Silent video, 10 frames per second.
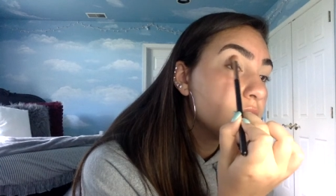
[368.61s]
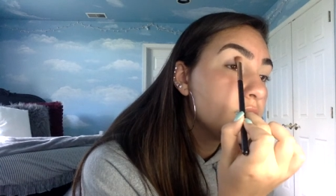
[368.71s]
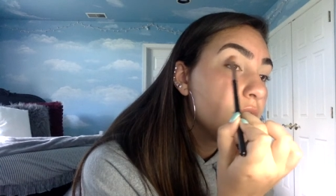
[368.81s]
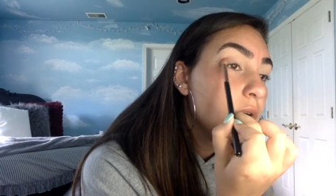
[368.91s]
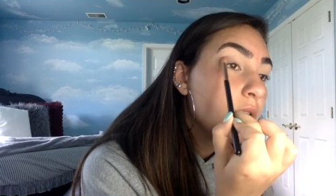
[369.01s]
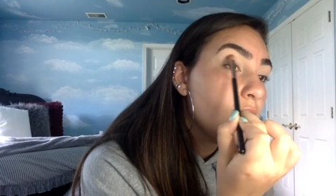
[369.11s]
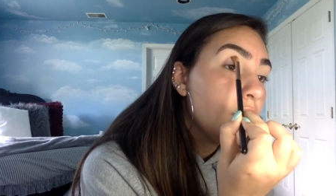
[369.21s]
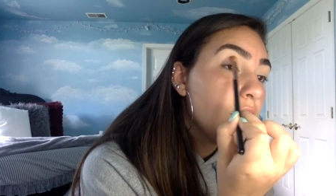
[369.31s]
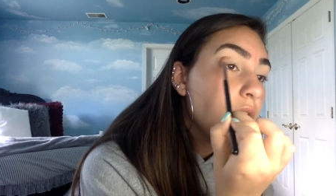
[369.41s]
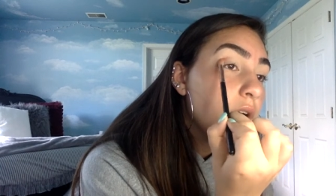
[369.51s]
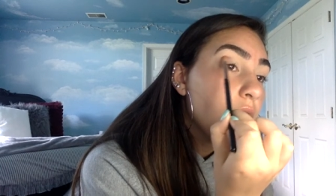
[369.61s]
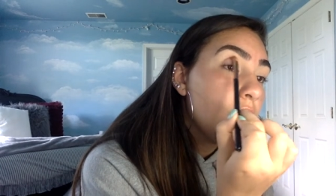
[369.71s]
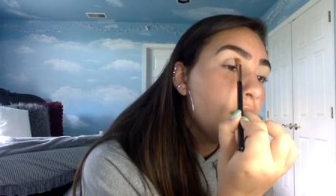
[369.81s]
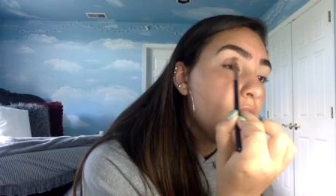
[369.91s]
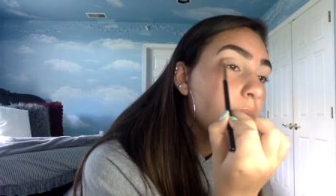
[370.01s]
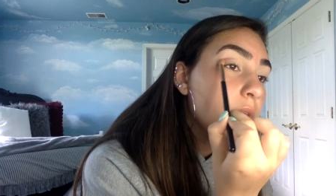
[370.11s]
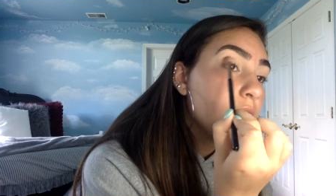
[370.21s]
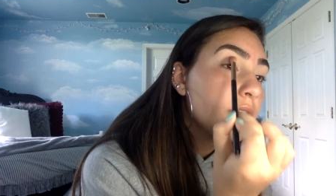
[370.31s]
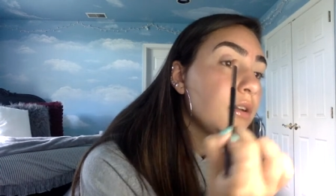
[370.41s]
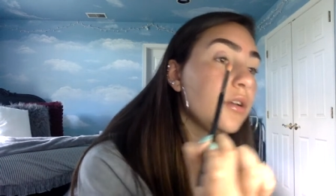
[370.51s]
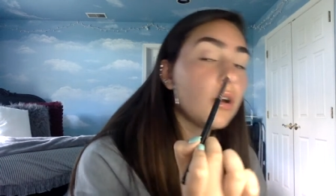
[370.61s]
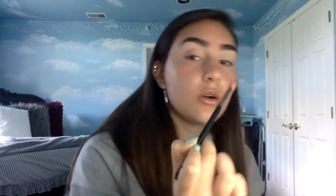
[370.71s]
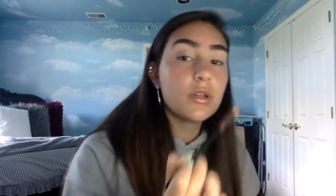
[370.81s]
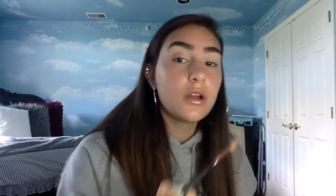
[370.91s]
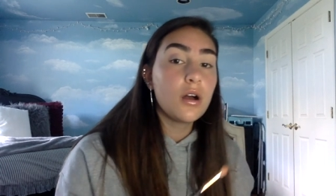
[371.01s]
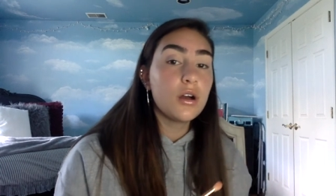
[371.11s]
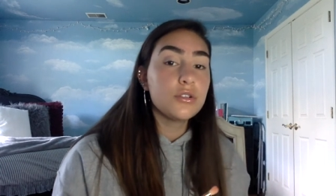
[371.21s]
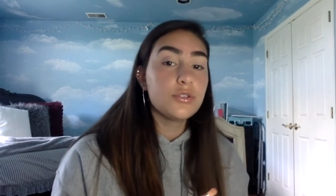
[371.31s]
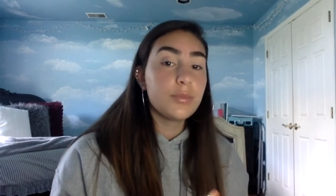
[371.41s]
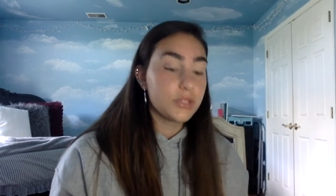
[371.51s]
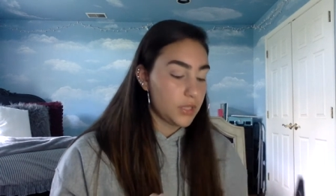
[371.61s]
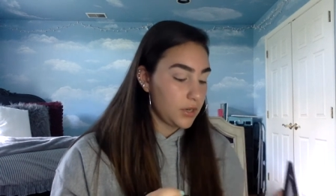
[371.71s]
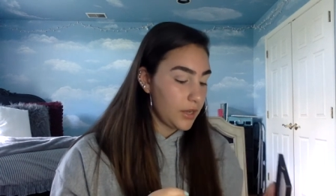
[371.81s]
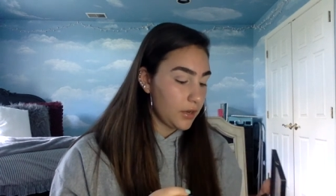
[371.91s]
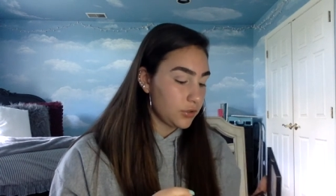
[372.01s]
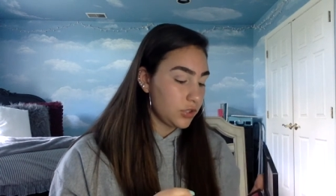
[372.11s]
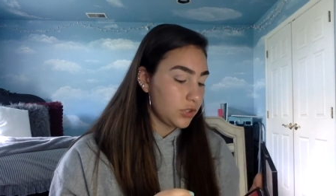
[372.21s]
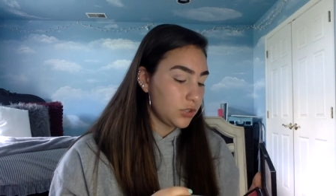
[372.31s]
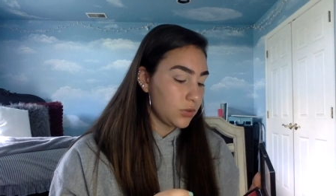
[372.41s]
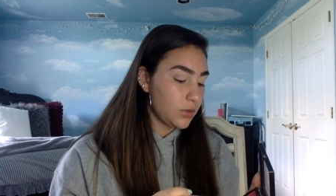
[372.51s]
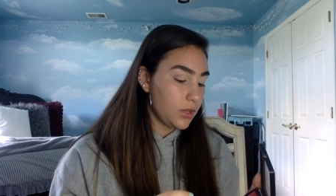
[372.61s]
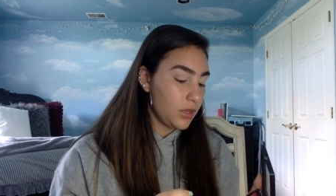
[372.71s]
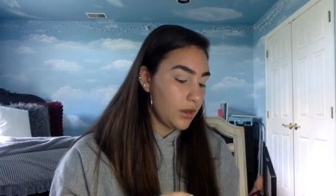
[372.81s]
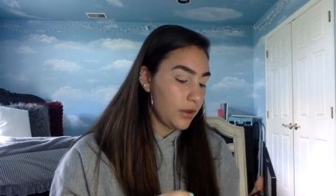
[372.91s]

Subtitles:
So I'm not going to go like 100% how she's doing it.